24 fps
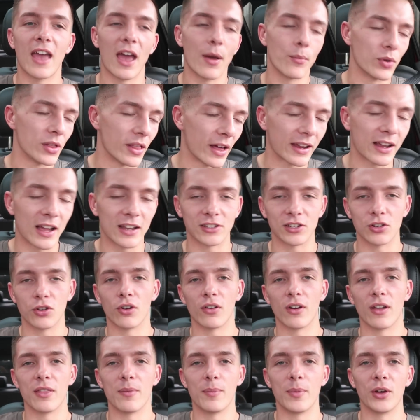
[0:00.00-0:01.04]
and we like got to
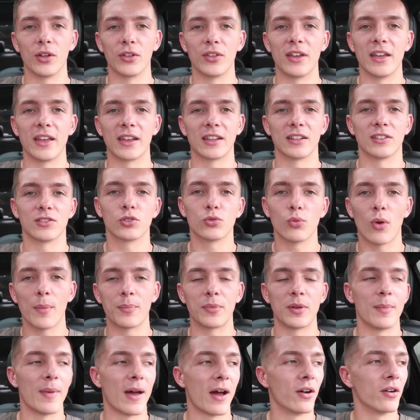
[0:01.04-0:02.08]
go around the building and
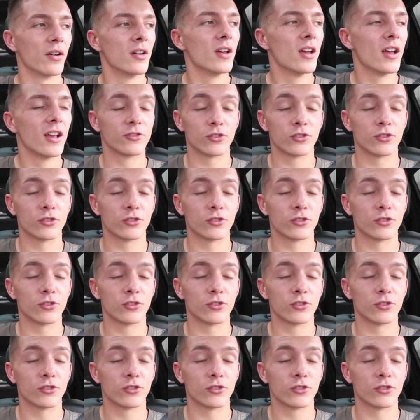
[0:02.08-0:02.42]
swapped him out.